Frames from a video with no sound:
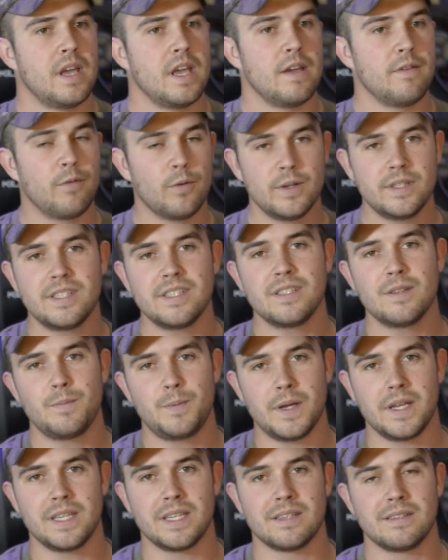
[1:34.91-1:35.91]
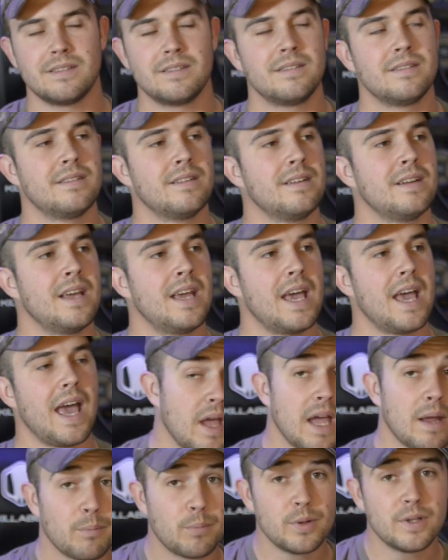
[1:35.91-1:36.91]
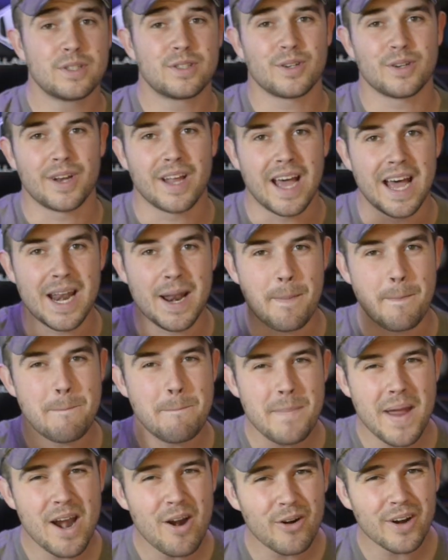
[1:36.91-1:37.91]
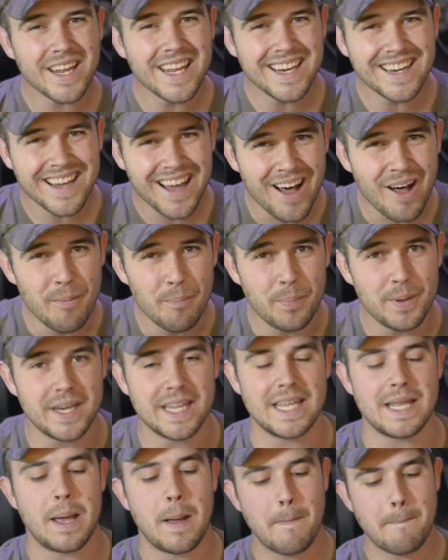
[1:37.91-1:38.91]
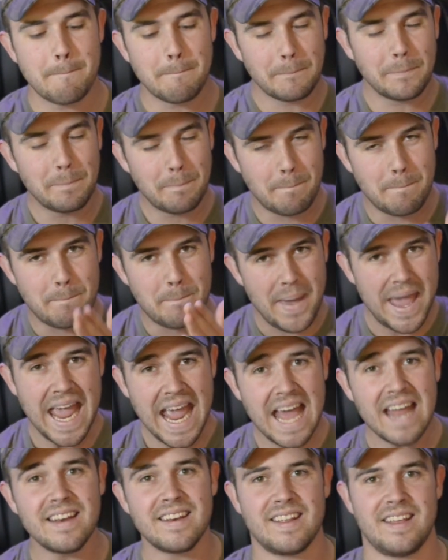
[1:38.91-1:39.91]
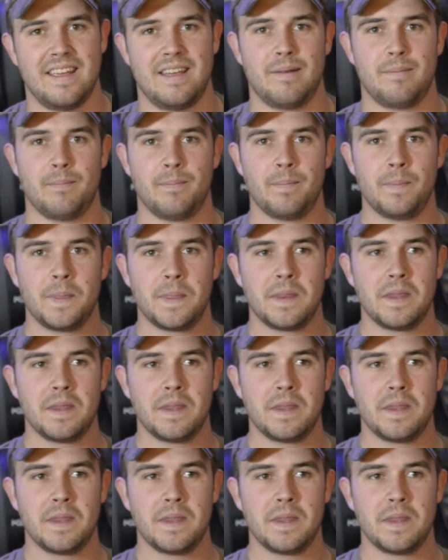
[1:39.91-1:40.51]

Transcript: He voiced his opinion, and Blizzard, an American company, banned him.